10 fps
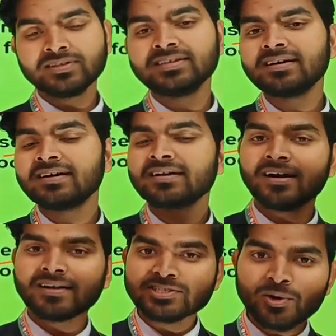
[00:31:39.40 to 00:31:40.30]
they are
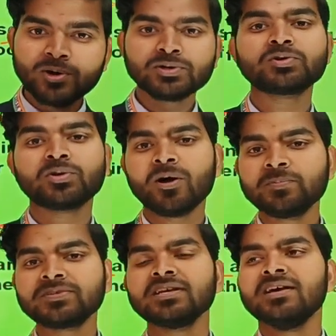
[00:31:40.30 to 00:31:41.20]
also
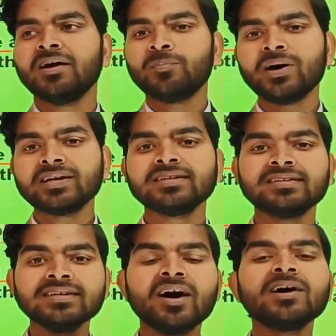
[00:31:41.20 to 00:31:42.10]
autotrophs, but
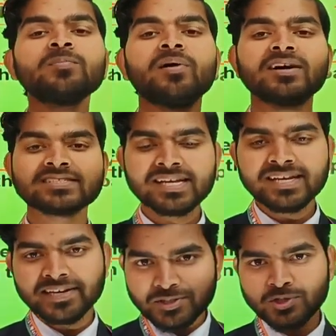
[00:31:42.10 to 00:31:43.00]
they are partial
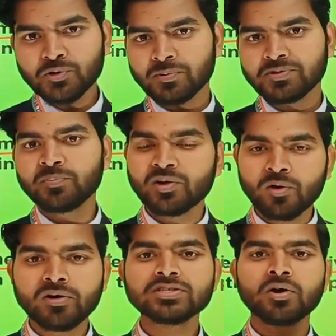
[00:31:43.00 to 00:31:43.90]
heterotrophs
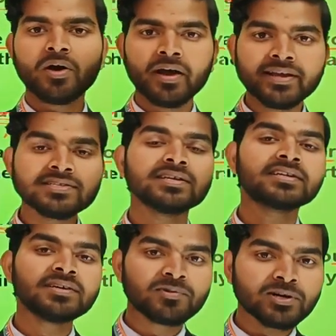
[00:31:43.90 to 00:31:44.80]
because
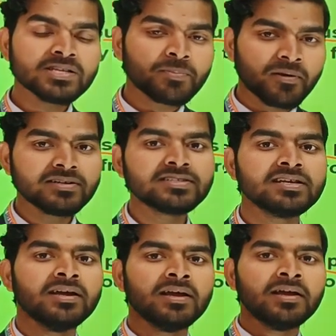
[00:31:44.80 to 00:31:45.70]
insectivorous plants
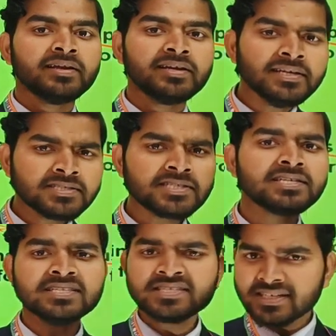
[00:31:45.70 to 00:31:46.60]
eats
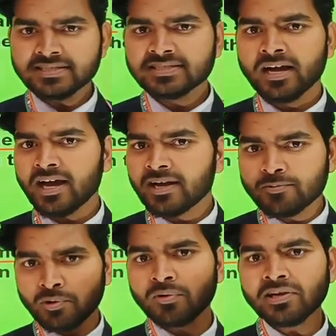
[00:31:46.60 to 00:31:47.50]
insects. I
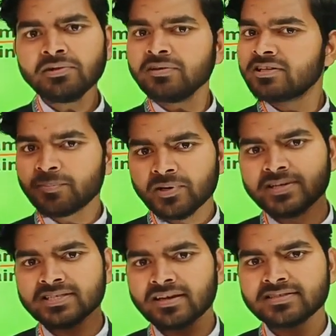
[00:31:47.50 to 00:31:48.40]
have told you in the
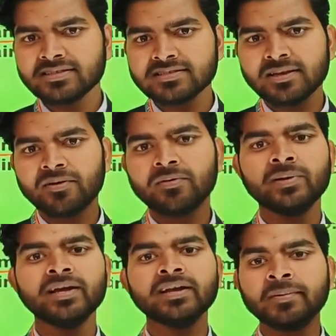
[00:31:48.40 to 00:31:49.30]
previous classes
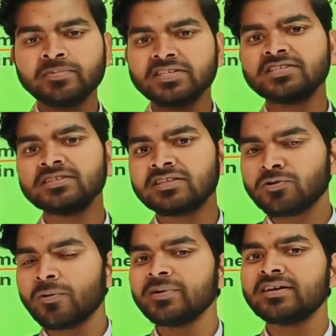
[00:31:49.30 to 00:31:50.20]
when I am teaching the
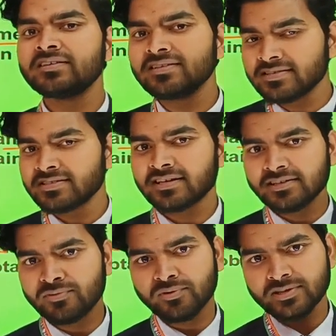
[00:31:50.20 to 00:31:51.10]
topic that is the
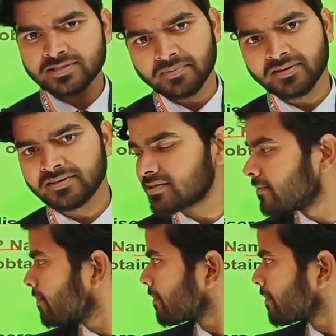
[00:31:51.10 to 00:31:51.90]
insectivorous plants.